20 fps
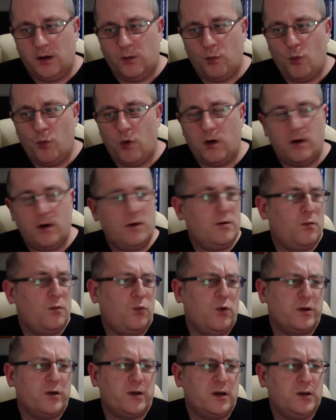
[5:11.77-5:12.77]

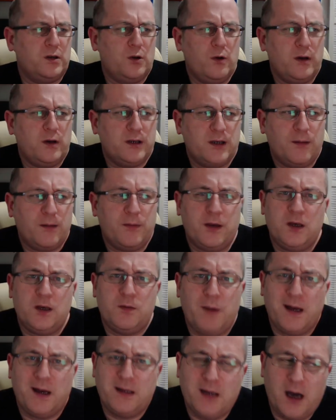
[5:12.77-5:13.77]
Was I doing something
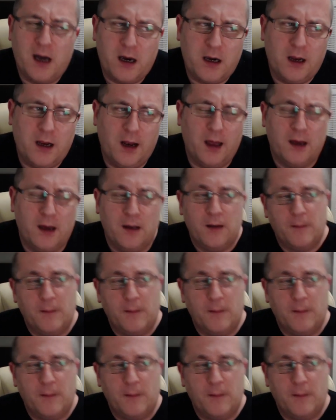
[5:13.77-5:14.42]
spectacular?